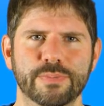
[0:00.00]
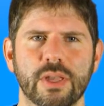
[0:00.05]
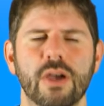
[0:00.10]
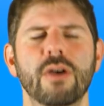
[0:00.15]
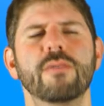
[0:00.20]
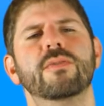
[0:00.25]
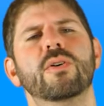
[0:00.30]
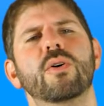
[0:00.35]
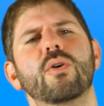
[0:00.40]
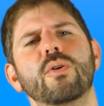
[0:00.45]

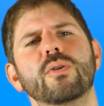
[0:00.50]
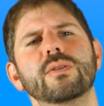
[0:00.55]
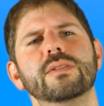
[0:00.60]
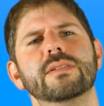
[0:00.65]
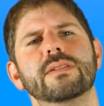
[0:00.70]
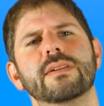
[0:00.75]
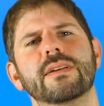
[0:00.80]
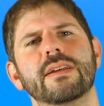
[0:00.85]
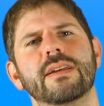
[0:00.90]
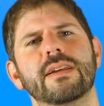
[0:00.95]
Of
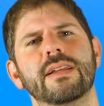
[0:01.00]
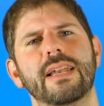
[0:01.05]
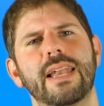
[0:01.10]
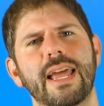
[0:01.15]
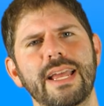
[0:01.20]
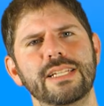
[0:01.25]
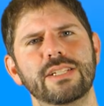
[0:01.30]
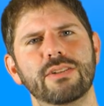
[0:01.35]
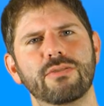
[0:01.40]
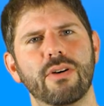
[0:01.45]
course,
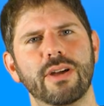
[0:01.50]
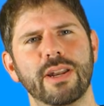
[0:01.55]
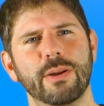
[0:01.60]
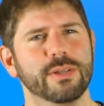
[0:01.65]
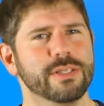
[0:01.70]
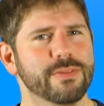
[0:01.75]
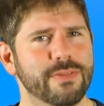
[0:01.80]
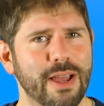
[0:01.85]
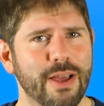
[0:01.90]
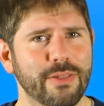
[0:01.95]
Later on, it
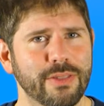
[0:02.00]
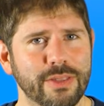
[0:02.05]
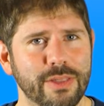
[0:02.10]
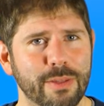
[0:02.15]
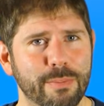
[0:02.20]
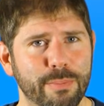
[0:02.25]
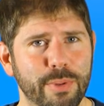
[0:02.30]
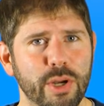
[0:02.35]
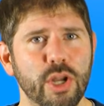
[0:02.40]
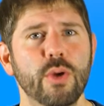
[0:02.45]
was found that
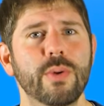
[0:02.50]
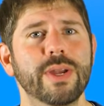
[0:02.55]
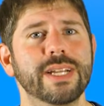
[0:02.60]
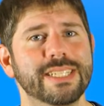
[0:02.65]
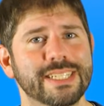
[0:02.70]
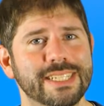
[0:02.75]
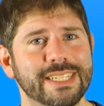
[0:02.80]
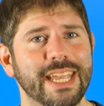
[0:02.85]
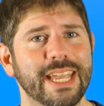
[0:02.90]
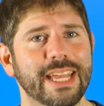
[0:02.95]
the bluish
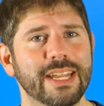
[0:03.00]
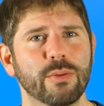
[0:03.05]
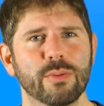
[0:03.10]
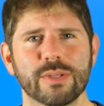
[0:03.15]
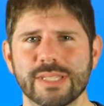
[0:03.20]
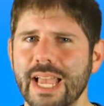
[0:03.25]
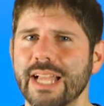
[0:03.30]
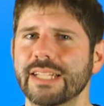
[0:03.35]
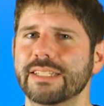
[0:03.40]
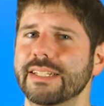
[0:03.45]
skin
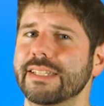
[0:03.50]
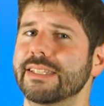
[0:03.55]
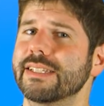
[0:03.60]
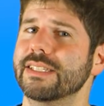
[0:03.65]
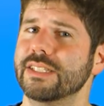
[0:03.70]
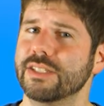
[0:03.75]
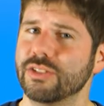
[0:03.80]
was actually the